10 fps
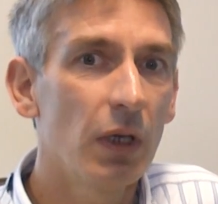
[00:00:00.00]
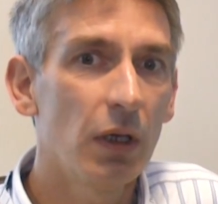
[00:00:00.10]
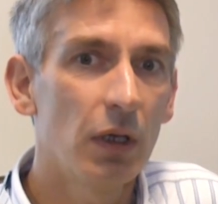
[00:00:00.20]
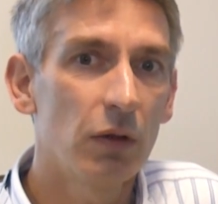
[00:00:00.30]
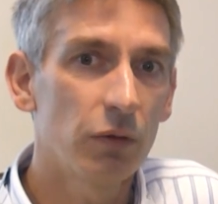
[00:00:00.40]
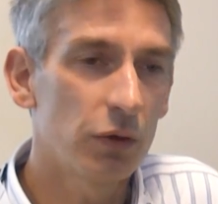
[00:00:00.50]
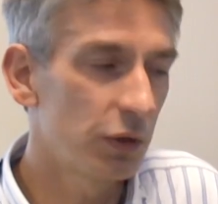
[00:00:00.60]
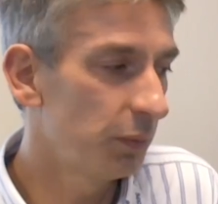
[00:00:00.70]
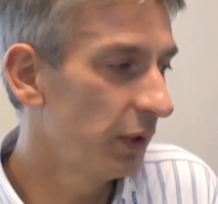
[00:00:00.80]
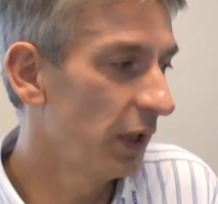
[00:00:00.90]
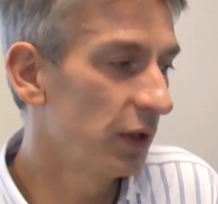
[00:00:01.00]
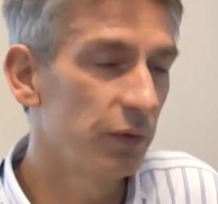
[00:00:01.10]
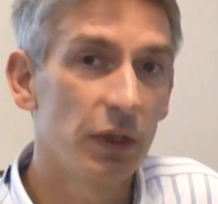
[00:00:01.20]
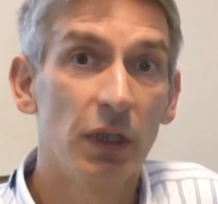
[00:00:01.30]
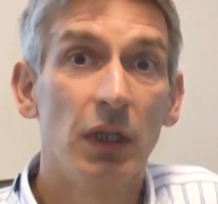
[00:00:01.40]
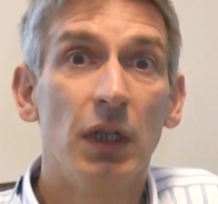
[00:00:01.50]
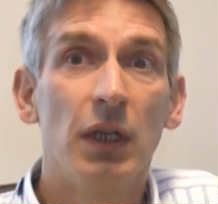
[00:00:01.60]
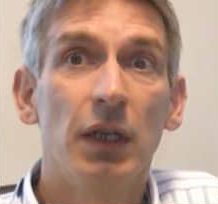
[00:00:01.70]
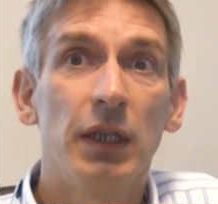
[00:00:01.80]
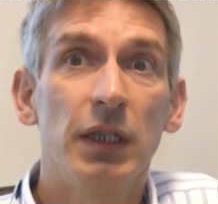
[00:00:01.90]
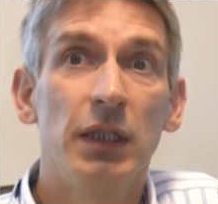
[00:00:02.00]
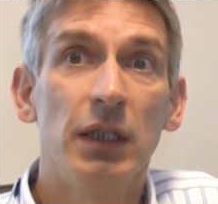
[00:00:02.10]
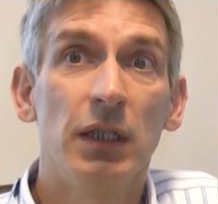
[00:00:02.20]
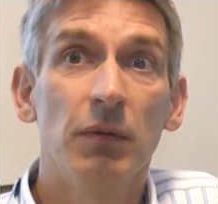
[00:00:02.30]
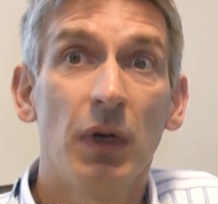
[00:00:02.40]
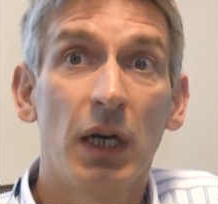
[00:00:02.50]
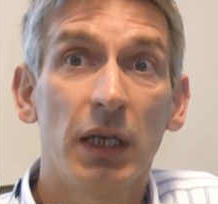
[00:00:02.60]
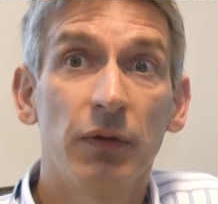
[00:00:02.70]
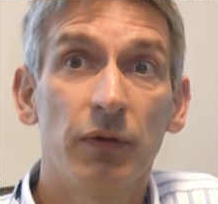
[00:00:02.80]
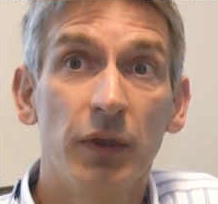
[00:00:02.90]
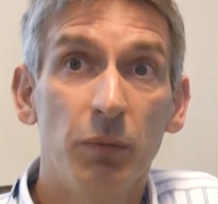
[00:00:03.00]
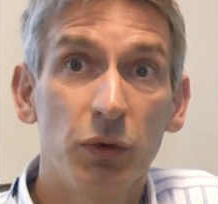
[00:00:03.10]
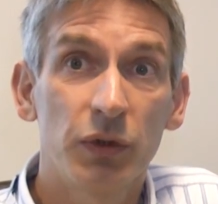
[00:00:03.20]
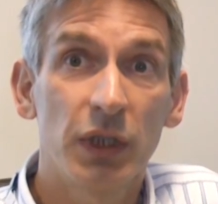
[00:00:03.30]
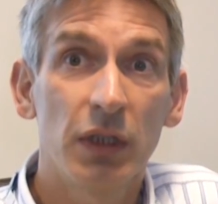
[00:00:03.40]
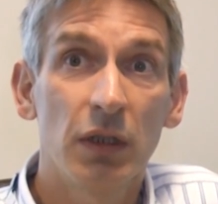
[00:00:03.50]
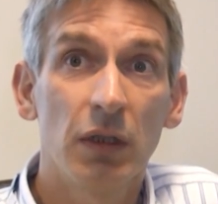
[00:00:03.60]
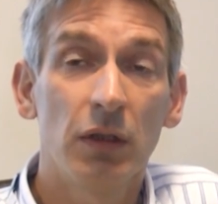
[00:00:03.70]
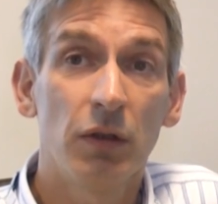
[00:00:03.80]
Uh, of course, the PAs will need the RF input signal.